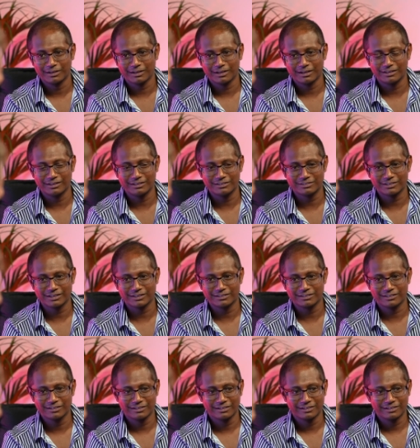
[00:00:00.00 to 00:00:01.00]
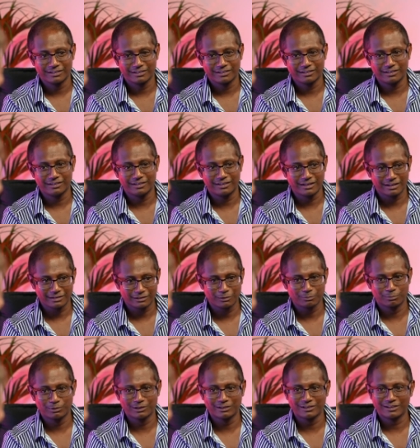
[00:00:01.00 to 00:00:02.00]
And he said, get the
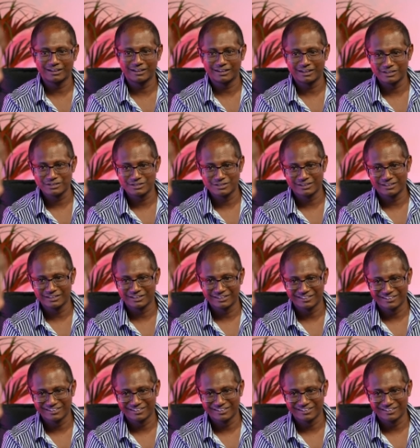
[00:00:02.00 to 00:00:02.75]
builder engaged early.